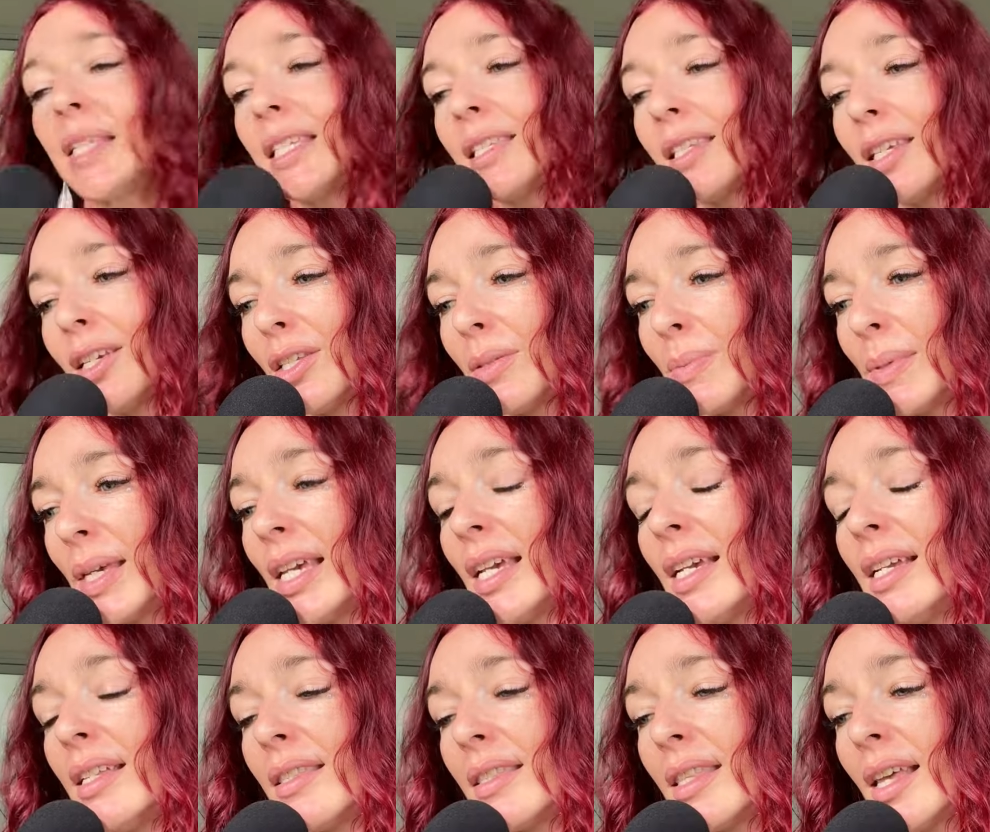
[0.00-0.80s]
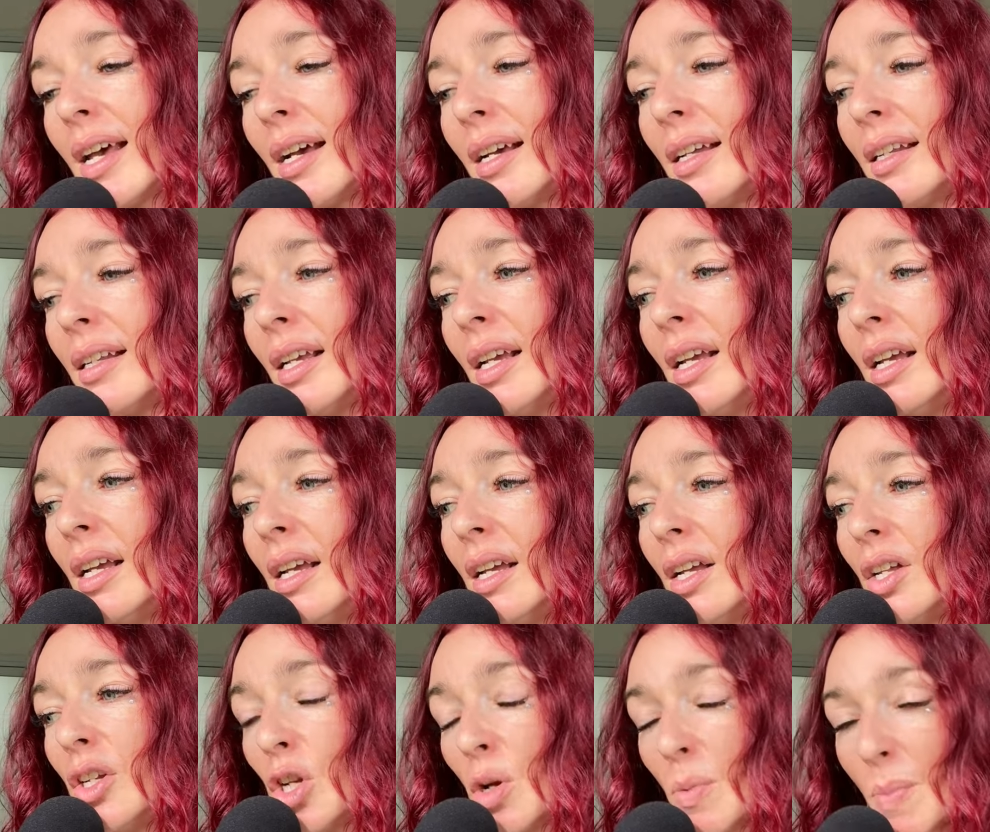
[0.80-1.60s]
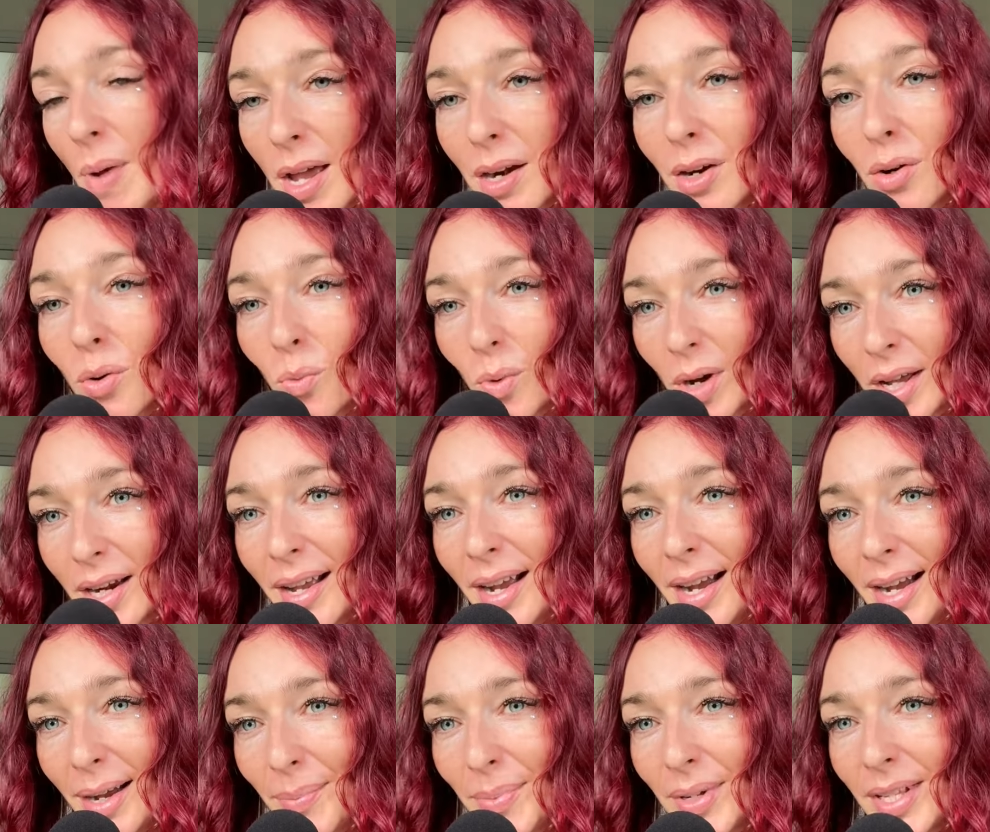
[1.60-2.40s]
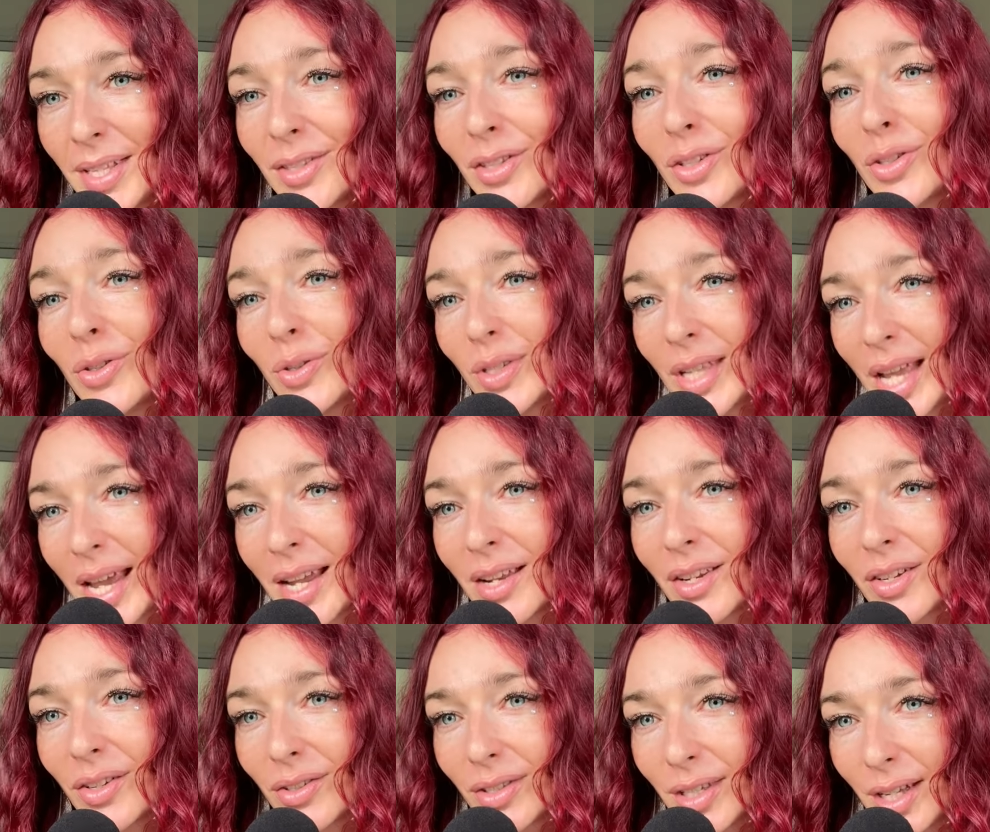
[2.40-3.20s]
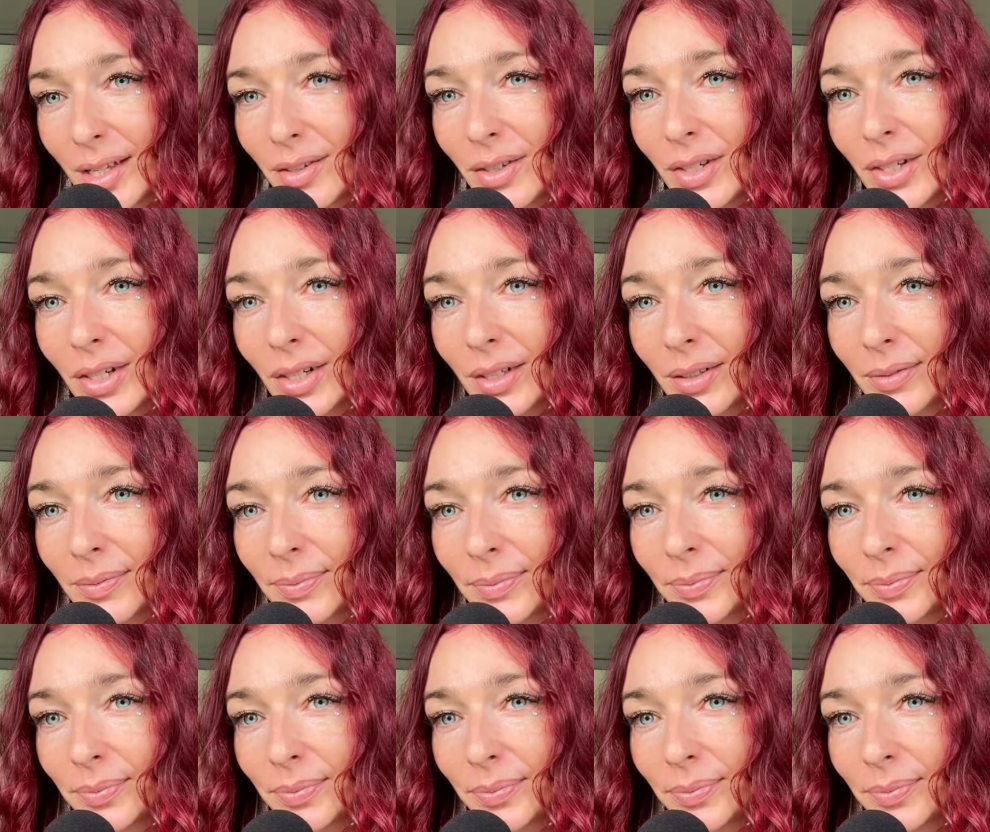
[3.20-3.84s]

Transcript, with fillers: excuse me, it's that no matter what happens, you stay in your center.